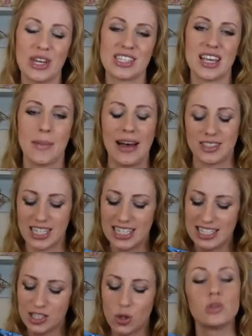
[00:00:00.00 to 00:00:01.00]
has come out and
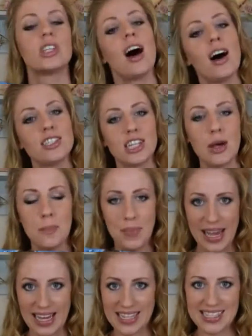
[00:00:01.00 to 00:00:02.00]
it is called Tanya
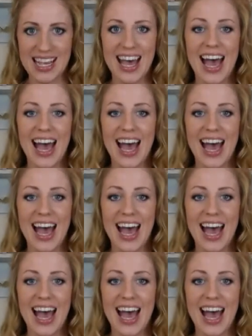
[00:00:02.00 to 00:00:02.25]
Bakes,